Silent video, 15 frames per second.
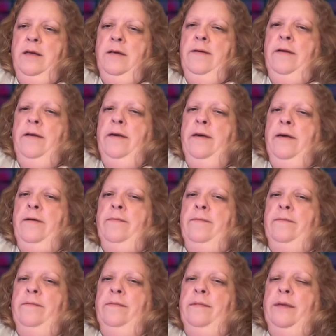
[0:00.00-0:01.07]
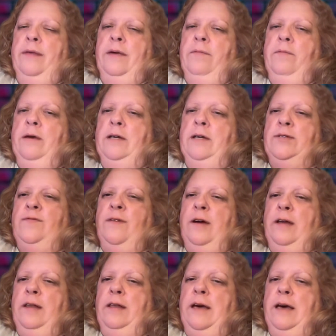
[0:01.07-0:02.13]
Hope you guys
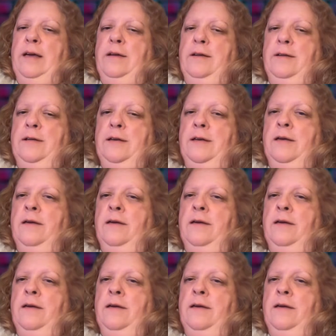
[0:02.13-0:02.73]
find that.